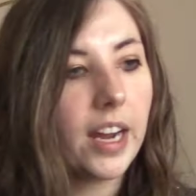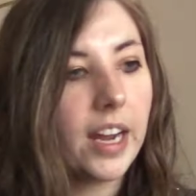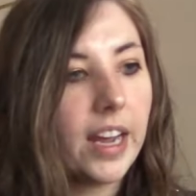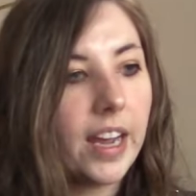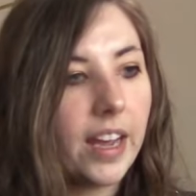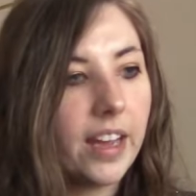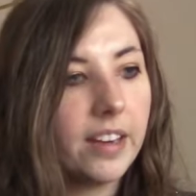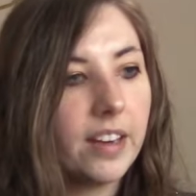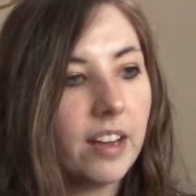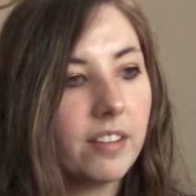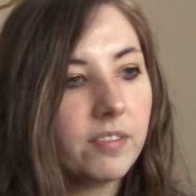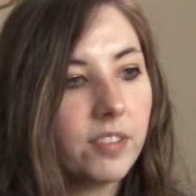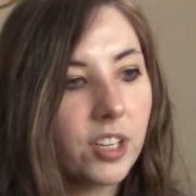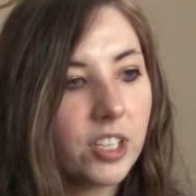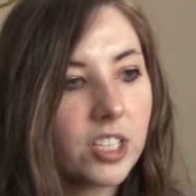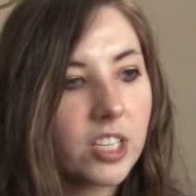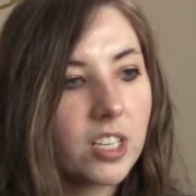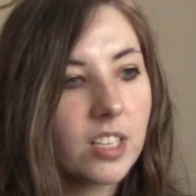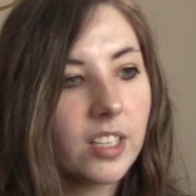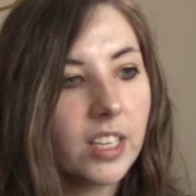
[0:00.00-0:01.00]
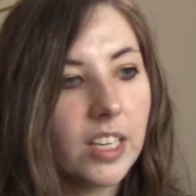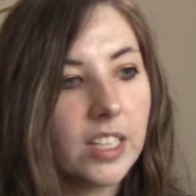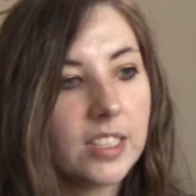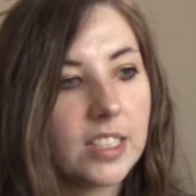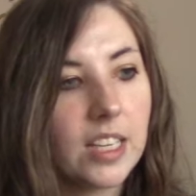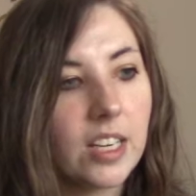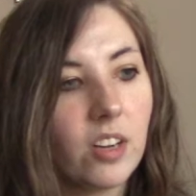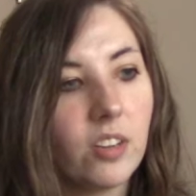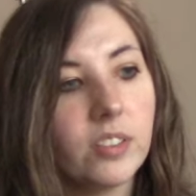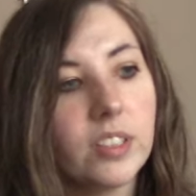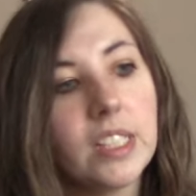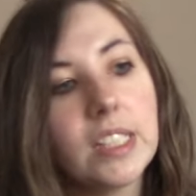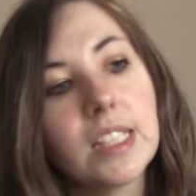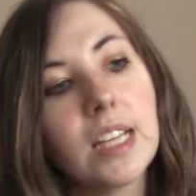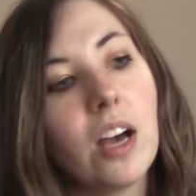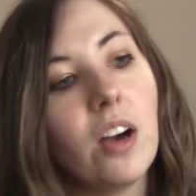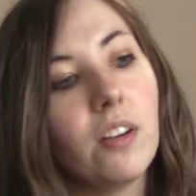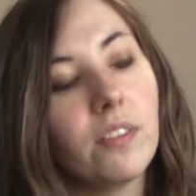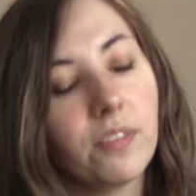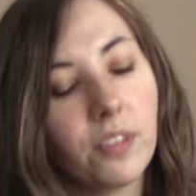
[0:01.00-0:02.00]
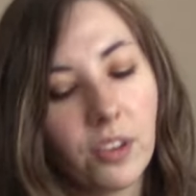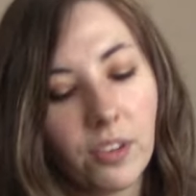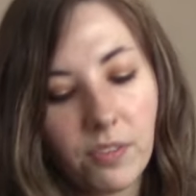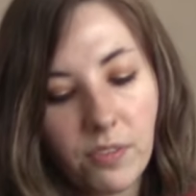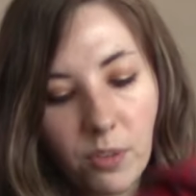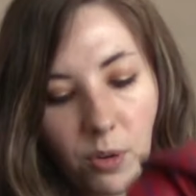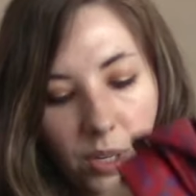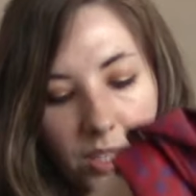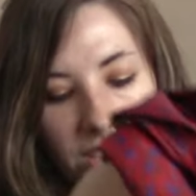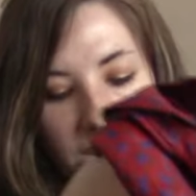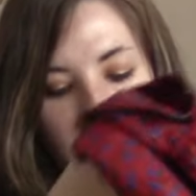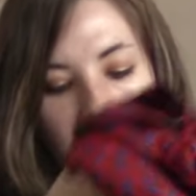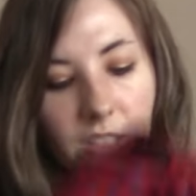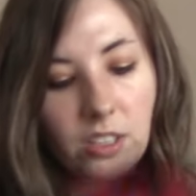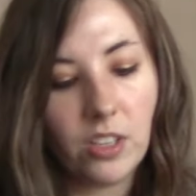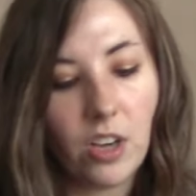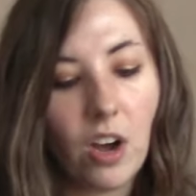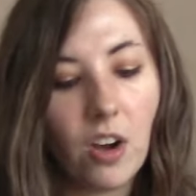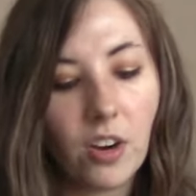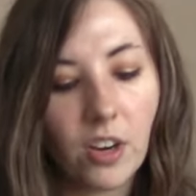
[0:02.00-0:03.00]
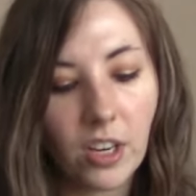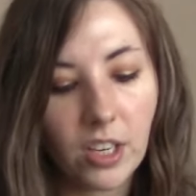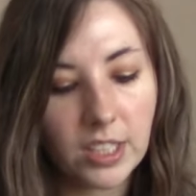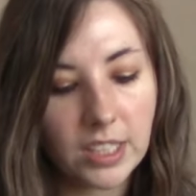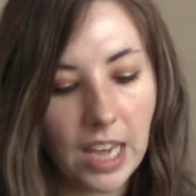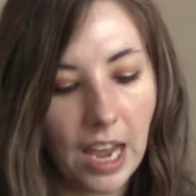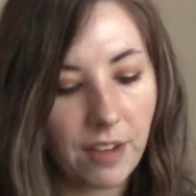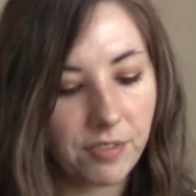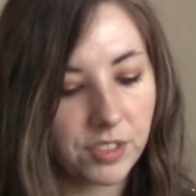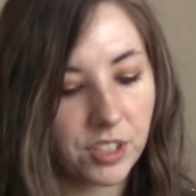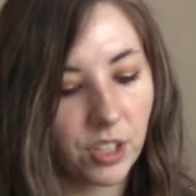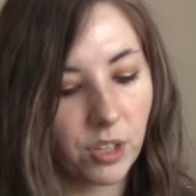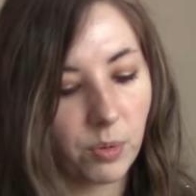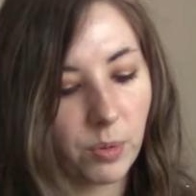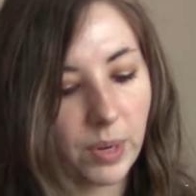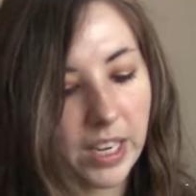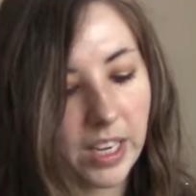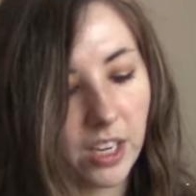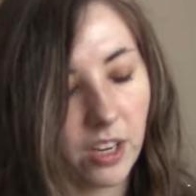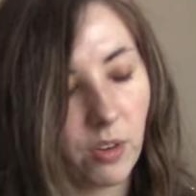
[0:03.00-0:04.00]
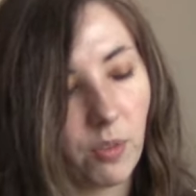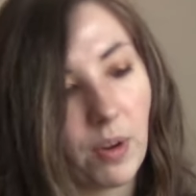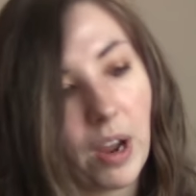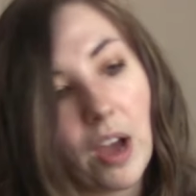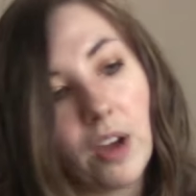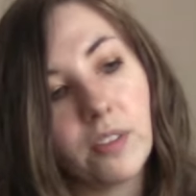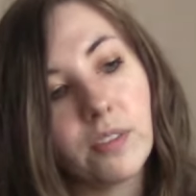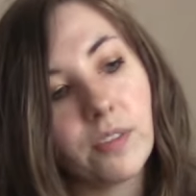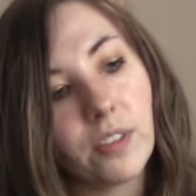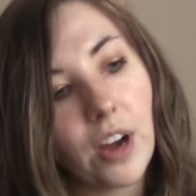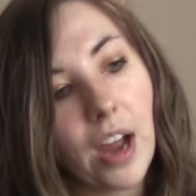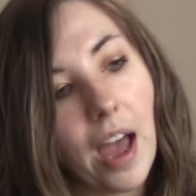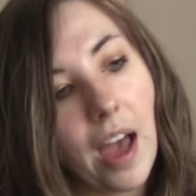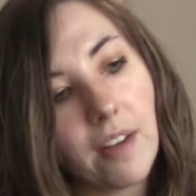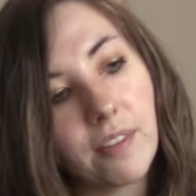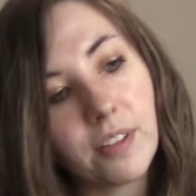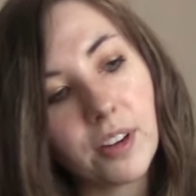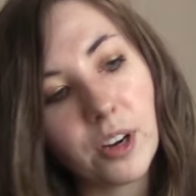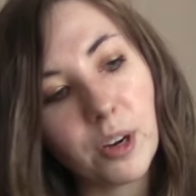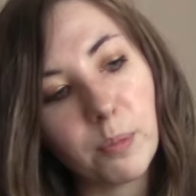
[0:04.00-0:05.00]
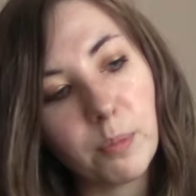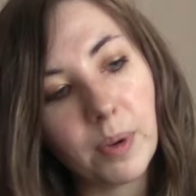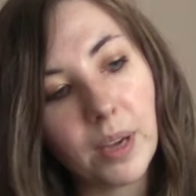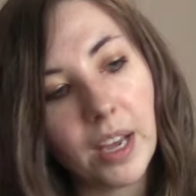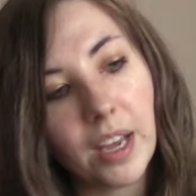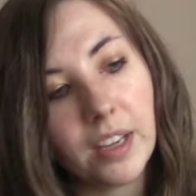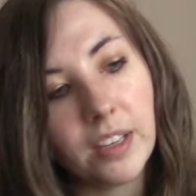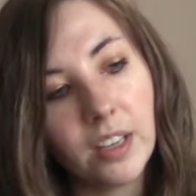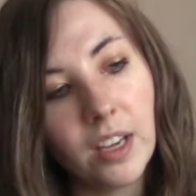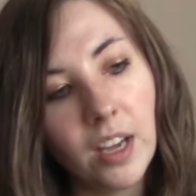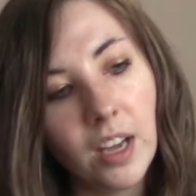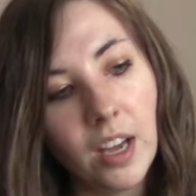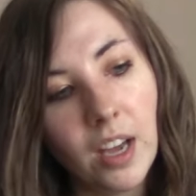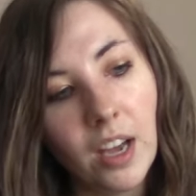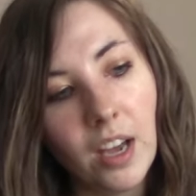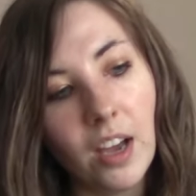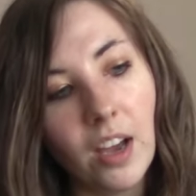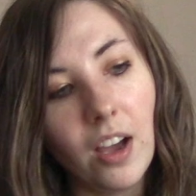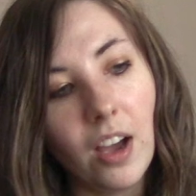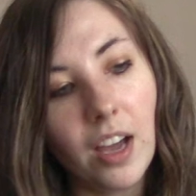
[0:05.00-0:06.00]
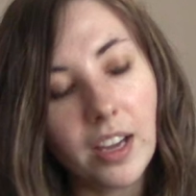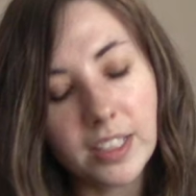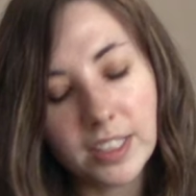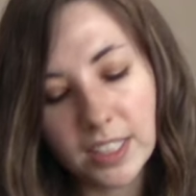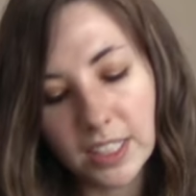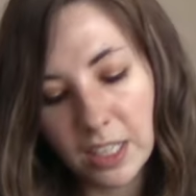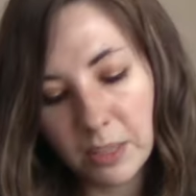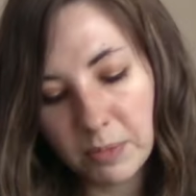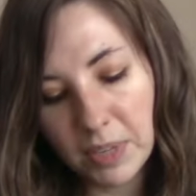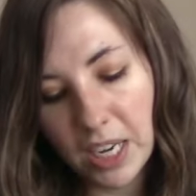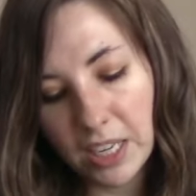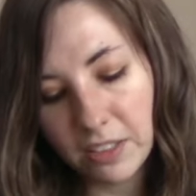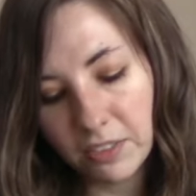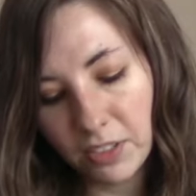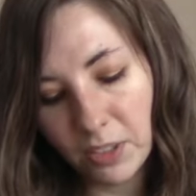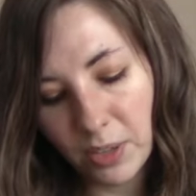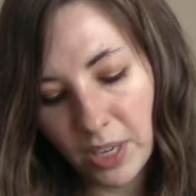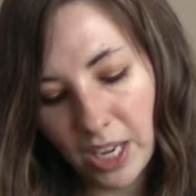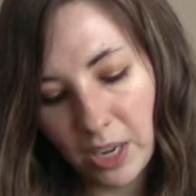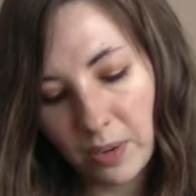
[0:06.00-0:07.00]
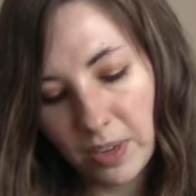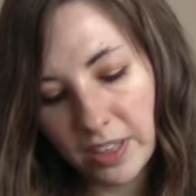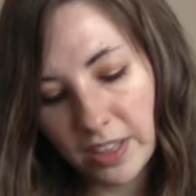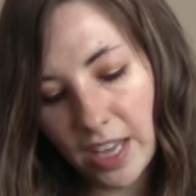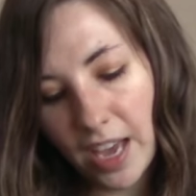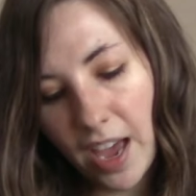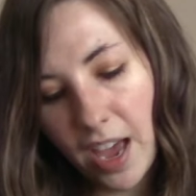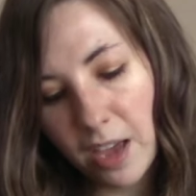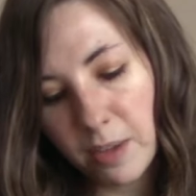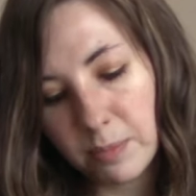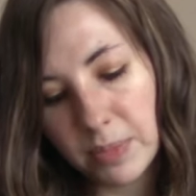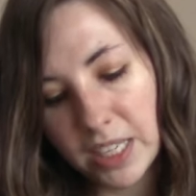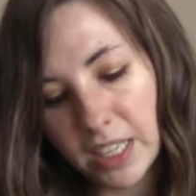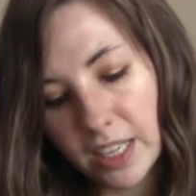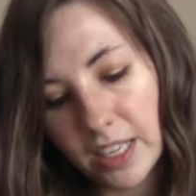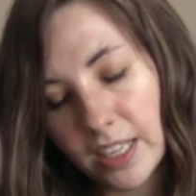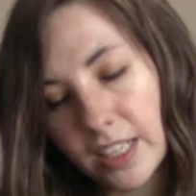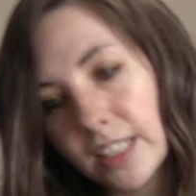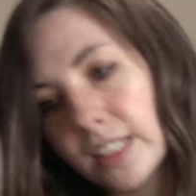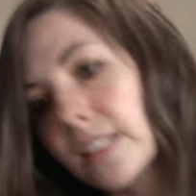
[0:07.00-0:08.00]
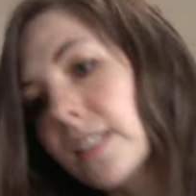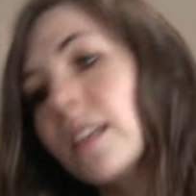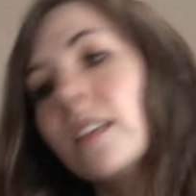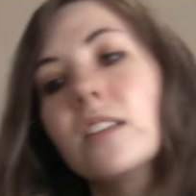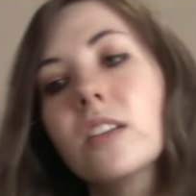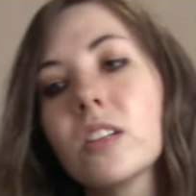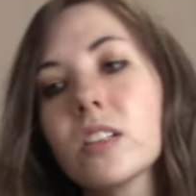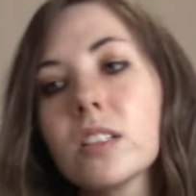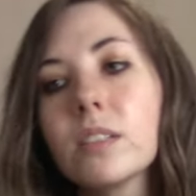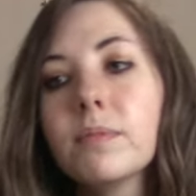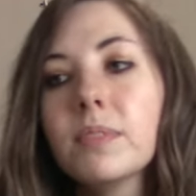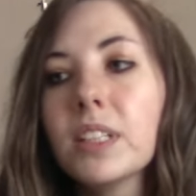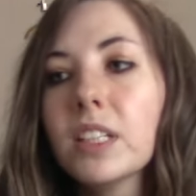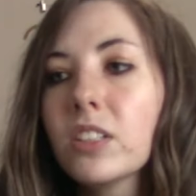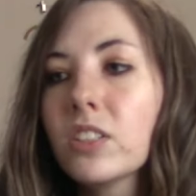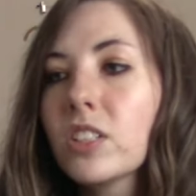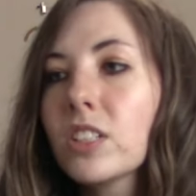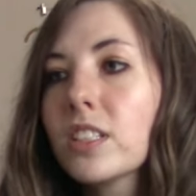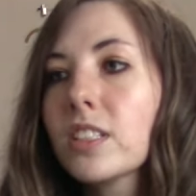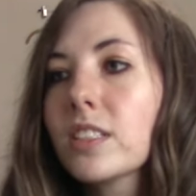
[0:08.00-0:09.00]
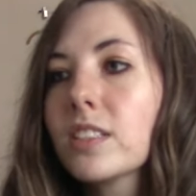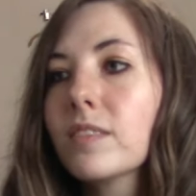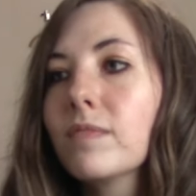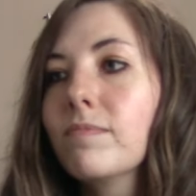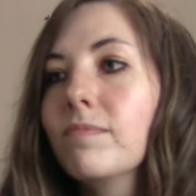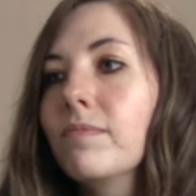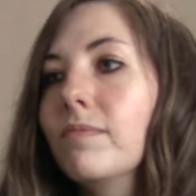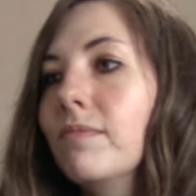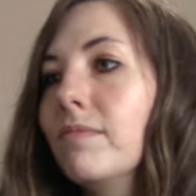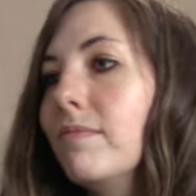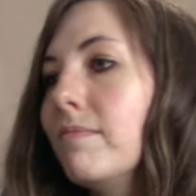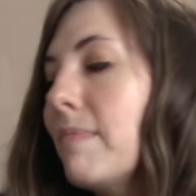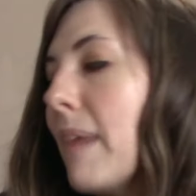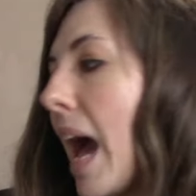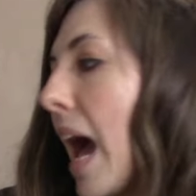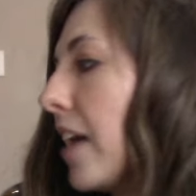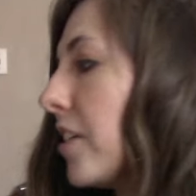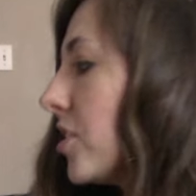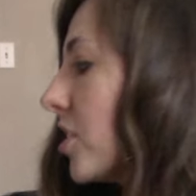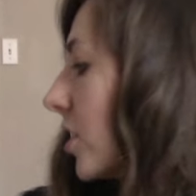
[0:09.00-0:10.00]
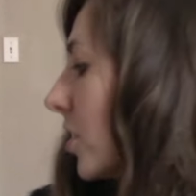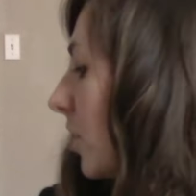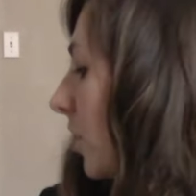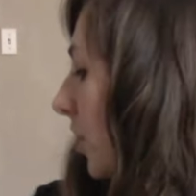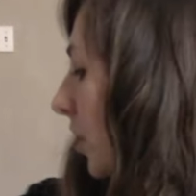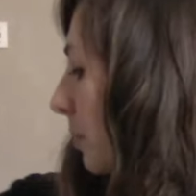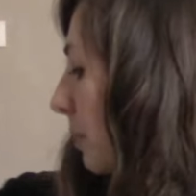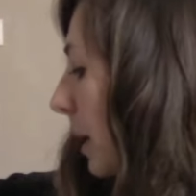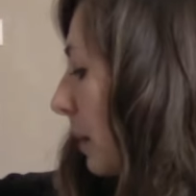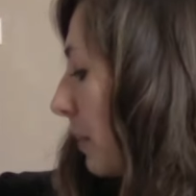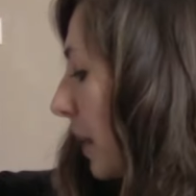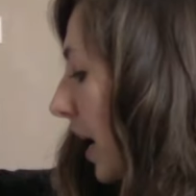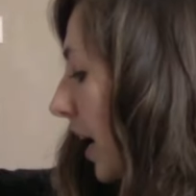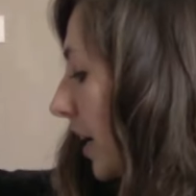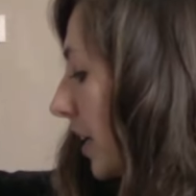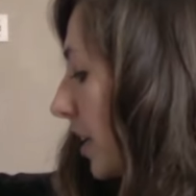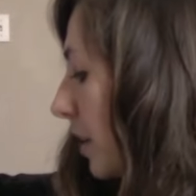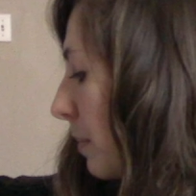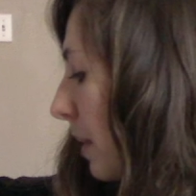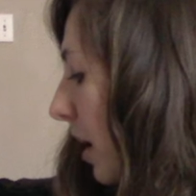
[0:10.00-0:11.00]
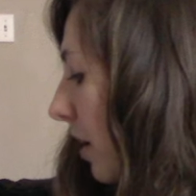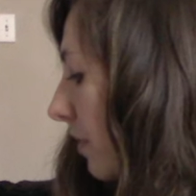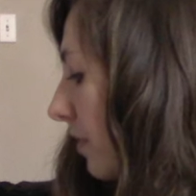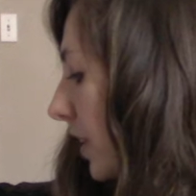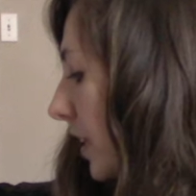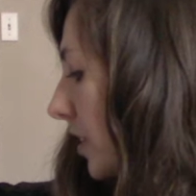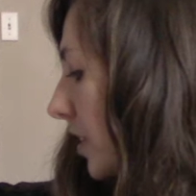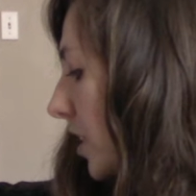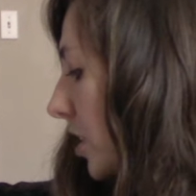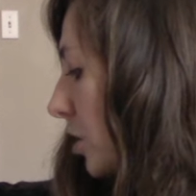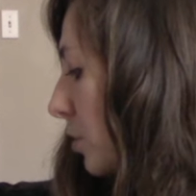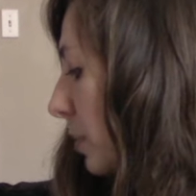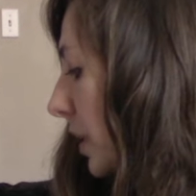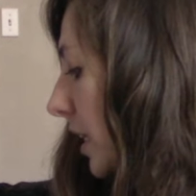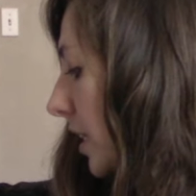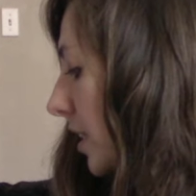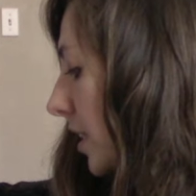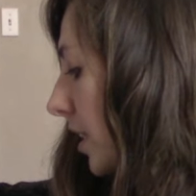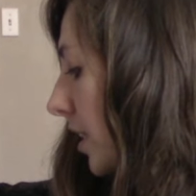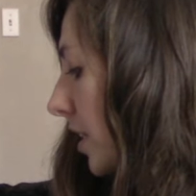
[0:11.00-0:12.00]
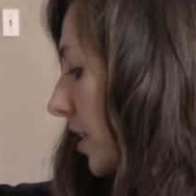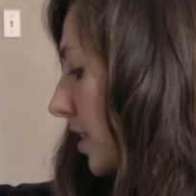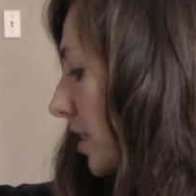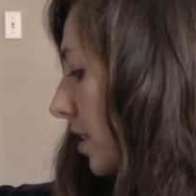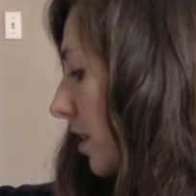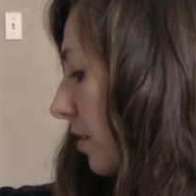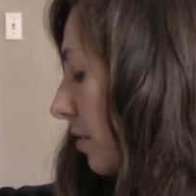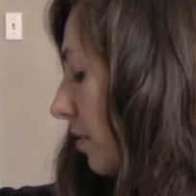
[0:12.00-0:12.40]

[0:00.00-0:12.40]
and unfortunately it did only sell for $14 after waiting around forever but honestly, I'm kind of okay with that because there's something just magical in my mind about vintage pieces,